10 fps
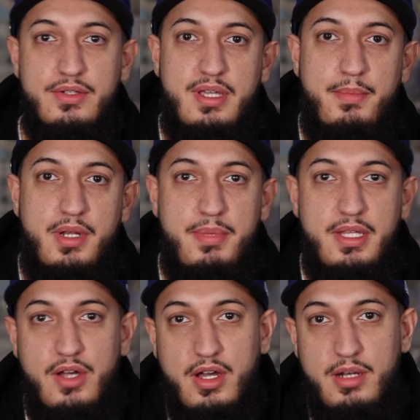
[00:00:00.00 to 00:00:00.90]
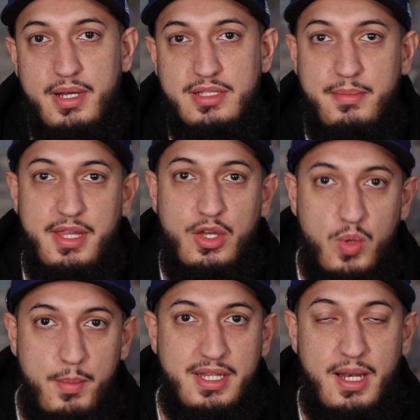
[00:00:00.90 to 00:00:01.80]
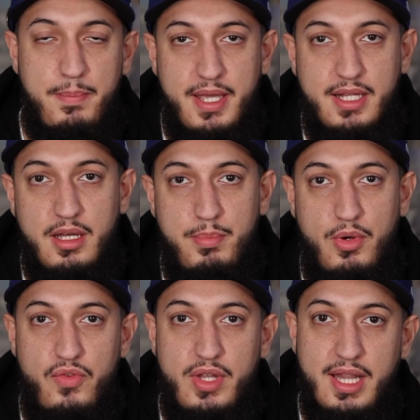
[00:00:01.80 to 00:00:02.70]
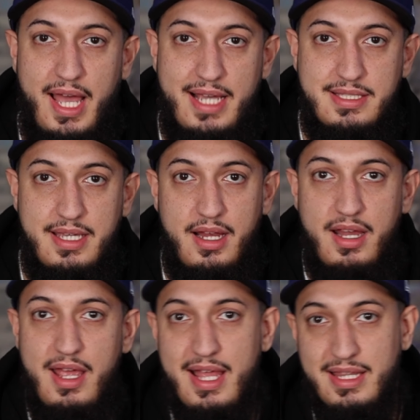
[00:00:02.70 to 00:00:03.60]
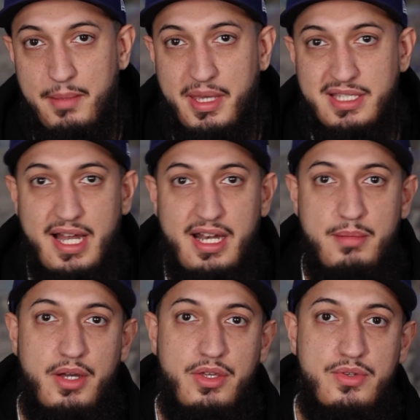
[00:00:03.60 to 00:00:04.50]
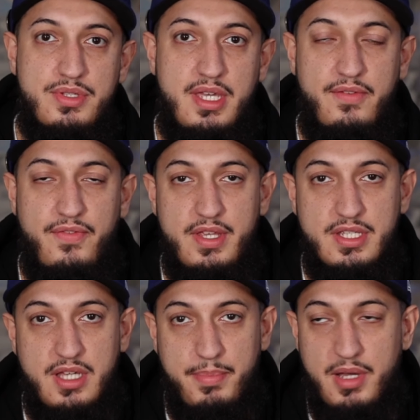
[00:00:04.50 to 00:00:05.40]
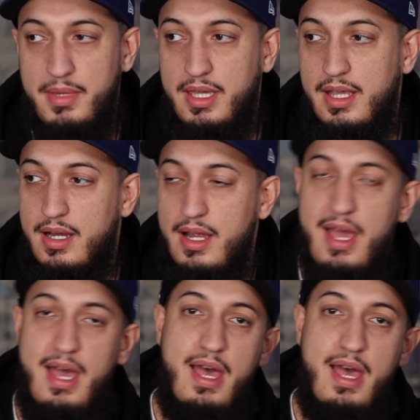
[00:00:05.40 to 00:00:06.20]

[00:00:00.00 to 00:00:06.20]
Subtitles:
So I'm going to be talking about some of the equipment that I picked up over the last year that I'm excited about using for this upcoming year.